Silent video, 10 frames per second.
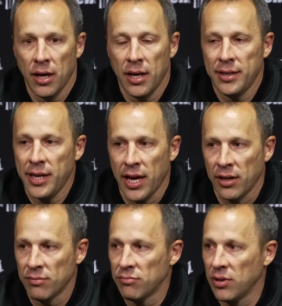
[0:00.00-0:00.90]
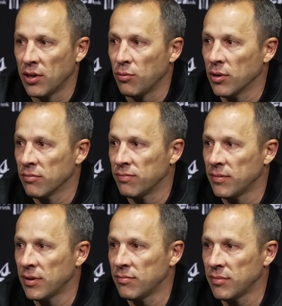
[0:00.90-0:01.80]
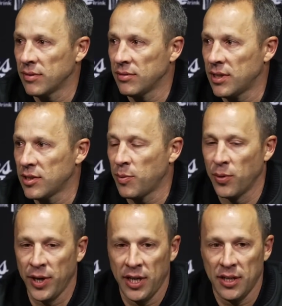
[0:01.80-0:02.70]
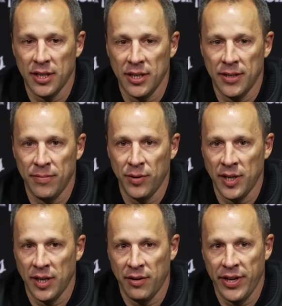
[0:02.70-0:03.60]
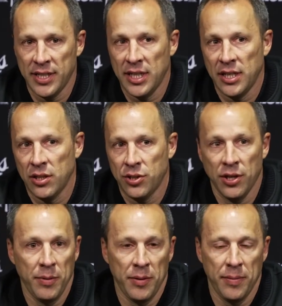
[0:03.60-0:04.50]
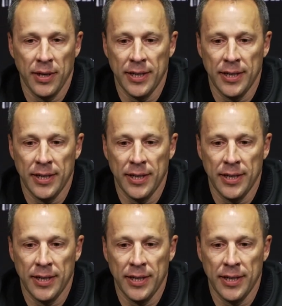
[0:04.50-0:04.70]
Yeah, look, we're disappointed. We're not advancing in this tournament.